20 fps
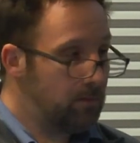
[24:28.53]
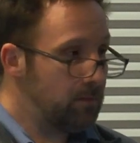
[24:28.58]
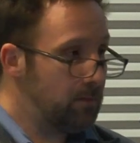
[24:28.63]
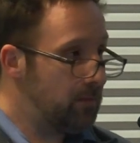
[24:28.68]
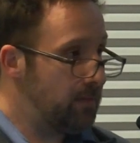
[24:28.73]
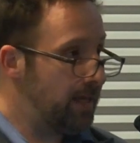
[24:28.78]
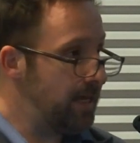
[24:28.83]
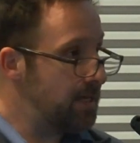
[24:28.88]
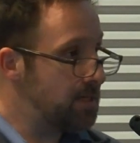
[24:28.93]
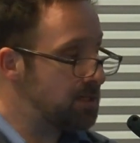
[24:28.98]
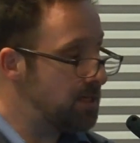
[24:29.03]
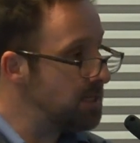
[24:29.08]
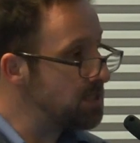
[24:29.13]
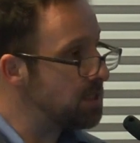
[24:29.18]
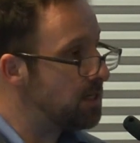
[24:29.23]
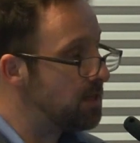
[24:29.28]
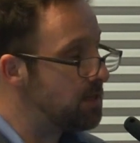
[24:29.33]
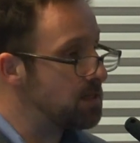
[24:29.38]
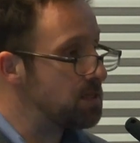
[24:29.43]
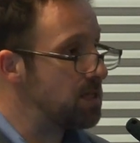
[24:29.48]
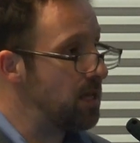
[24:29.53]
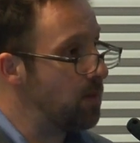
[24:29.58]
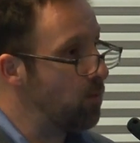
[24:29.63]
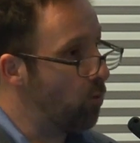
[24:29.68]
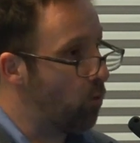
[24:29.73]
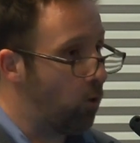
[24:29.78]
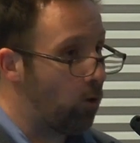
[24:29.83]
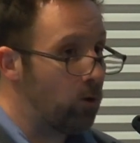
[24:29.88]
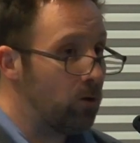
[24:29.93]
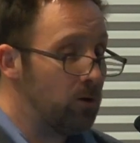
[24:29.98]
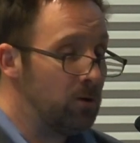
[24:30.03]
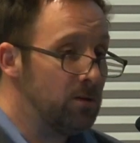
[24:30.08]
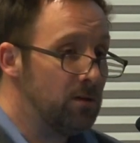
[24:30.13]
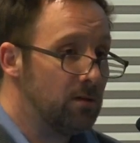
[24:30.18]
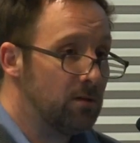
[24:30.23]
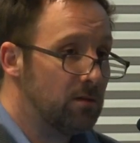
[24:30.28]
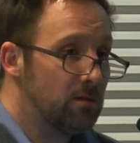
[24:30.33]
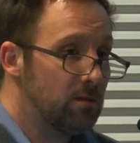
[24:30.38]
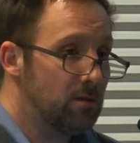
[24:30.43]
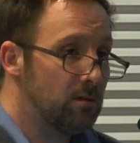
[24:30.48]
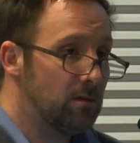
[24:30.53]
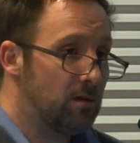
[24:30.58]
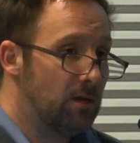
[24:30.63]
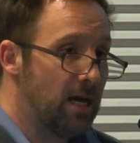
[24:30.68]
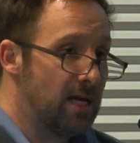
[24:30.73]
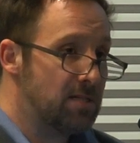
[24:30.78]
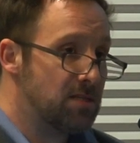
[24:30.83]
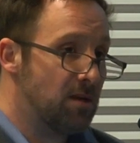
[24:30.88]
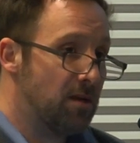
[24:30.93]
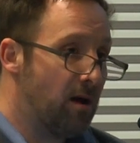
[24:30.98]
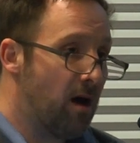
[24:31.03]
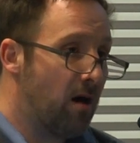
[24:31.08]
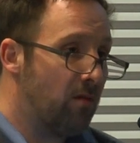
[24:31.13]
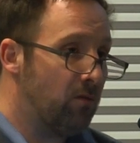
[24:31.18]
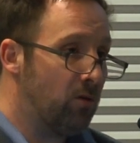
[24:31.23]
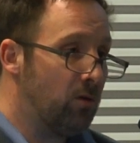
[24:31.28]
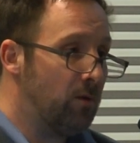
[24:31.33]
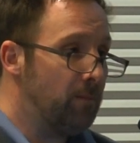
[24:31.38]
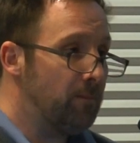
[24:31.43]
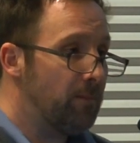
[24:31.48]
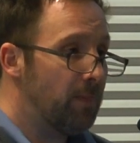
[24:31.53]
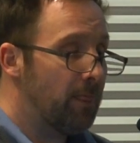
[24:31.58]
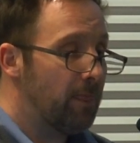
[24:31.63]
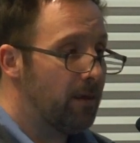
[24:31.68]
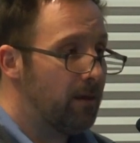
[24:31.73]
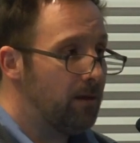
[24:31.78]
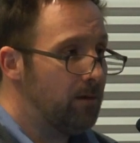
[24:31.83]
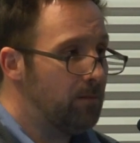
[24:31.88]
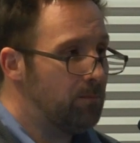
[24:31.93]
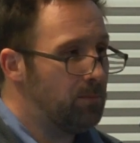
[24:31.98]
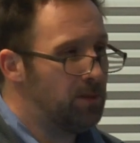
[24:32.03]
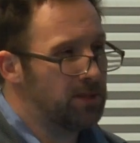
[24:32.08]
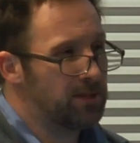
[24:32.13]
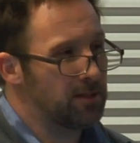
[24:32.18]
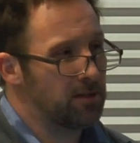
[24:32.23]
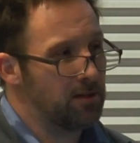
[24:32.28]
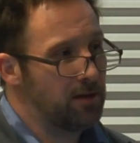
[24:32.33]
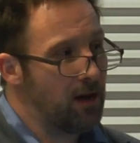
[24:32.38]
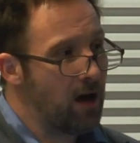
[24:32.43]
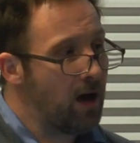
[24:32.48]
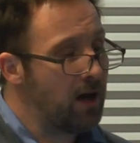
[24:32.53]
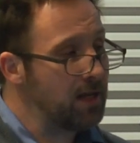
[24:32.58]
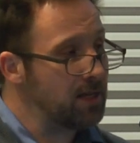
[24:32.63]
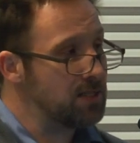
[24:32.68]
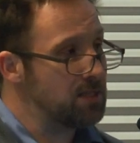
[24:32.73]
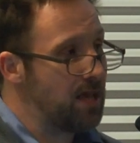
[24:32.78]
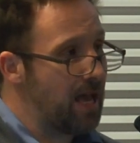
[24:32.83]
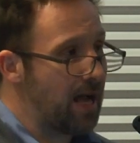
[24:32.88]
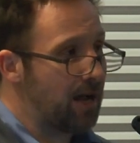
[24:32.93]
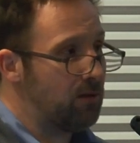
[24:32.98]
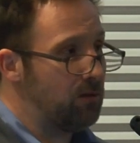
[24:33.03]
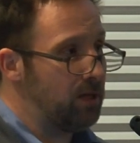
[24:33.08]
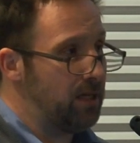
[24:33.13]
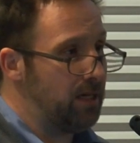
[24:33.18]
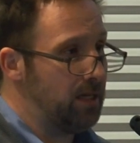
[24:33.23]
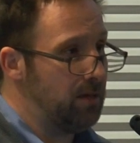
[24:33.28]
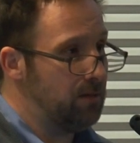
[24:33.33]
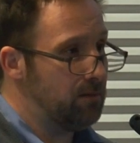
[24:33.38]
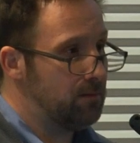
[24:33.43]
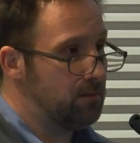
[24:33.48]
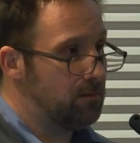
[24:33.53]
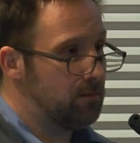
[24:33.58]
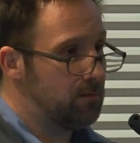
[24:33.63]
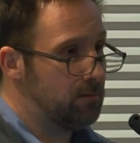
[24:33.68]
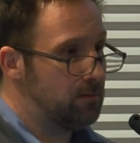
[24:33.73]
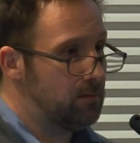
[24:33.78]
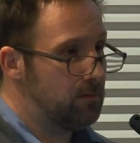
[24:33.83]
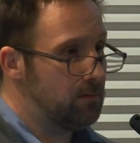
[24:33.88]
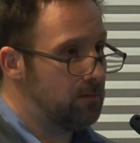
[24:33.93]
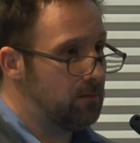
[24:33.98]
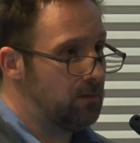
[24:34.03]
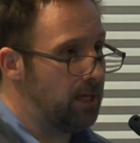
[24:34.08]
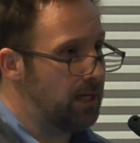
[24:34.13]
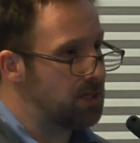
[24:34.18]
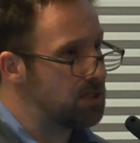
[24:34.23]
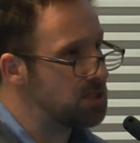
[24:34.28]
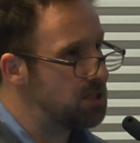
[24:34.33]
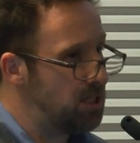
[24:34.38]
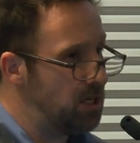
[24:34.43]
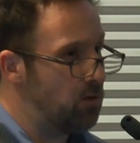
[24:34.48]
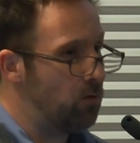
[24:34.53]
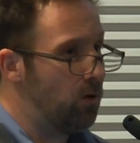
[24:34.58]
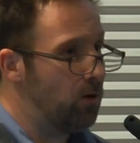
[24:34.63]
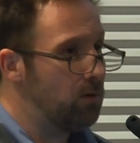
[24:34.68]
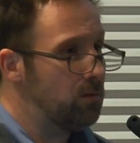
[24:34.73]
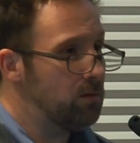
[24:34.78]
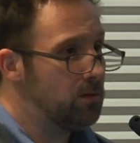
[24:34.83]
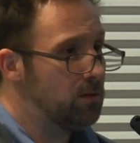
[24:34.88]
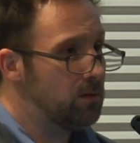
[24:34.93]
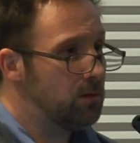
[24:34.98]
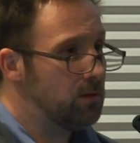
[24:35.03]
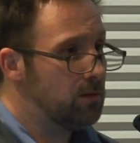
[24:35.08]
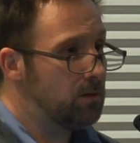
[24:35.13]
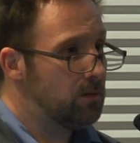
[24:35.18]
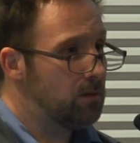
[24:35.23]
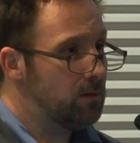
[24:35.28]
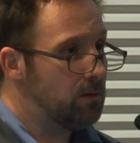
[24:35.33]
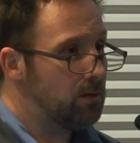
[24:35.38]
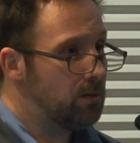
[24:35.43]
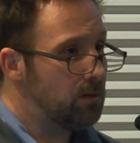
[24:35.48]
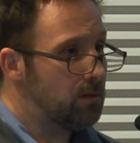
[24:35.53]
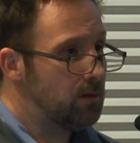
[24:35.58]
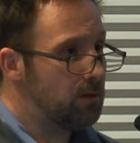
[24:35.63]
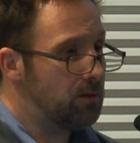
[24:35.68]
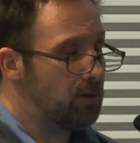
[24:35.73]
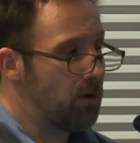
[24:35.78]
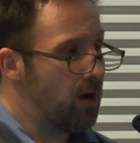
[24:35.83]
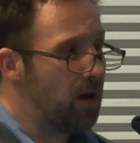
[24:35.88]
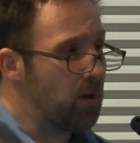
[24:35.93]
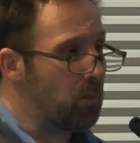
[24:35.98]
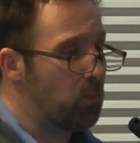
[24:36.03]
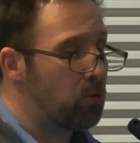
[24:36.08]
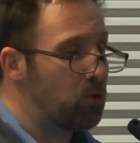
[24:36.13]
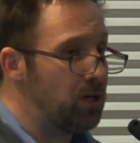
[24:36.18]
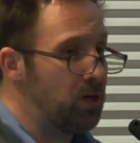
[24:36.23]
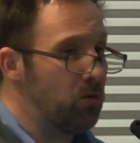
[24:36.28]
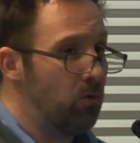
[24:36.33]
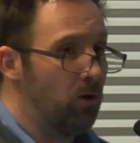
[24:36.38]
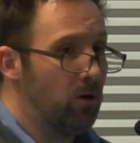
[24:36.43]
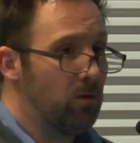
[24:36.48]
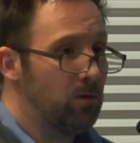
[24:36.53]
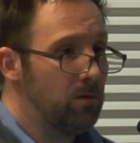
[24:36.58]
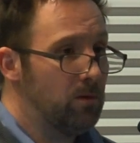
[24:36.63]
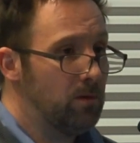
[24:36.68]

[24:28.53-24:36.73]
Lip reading: They exist in the same world as the novel, but they're not exactly like a sequel. They're not a prequel.